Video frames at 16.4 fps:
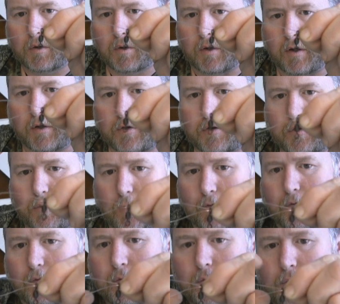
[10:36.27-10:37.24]
and your
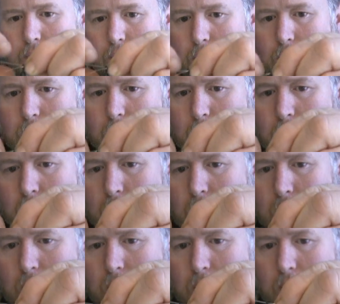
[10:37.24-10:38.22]
swivel,
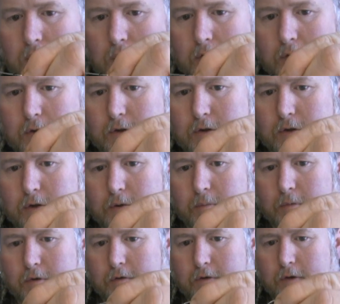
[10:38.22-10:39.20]
and you're just going to
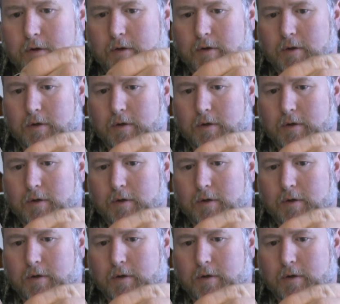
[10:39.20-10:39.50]
move it.